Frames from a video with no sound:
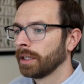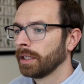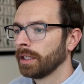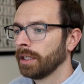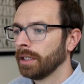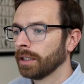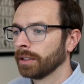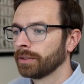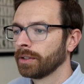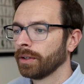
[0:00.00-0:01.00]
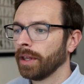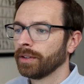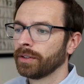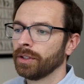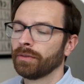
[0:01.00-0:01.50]
here. So
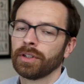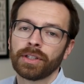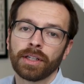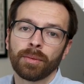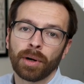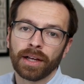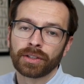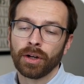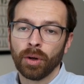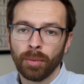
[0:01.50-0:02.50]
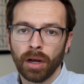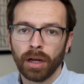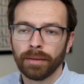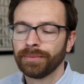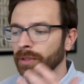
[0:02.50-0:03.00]
that's University of Nebraska,
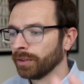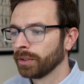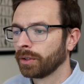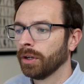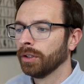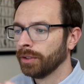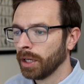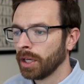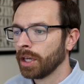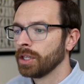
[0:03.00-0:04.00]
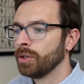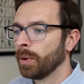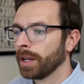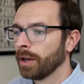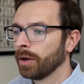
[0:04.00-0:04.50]
Omaha. It's also called
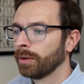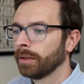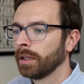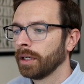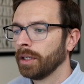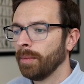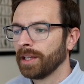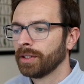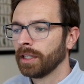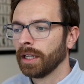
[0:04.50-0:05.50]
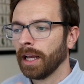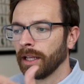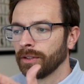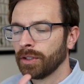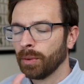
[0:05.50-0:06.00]
UNO. You may see it
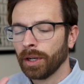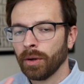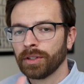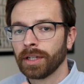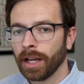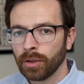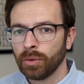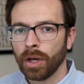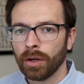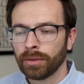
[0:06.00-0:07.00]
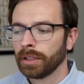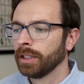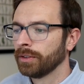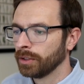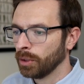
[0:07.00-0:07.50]
as UNO. It's not UNO,
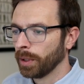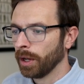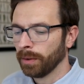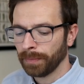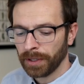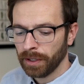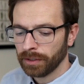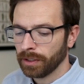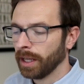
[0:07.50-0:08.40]
it's UNO. So